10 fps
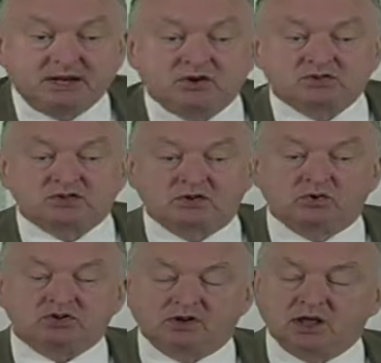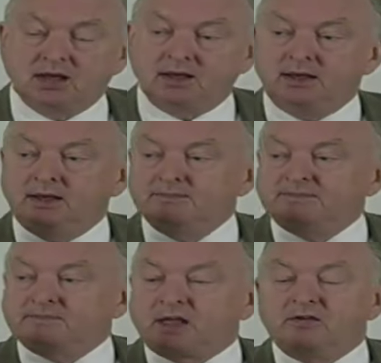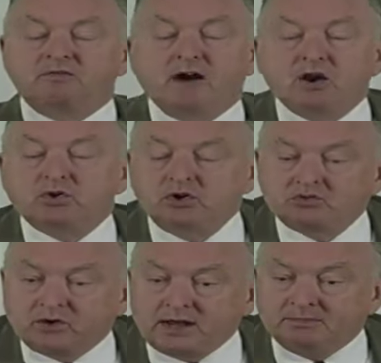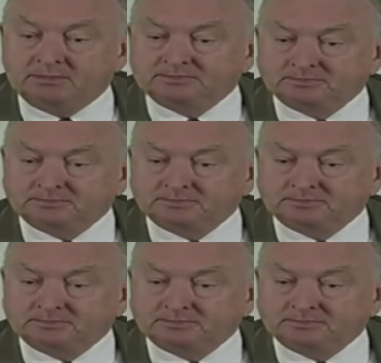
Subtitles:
here's the notion: follow your dream.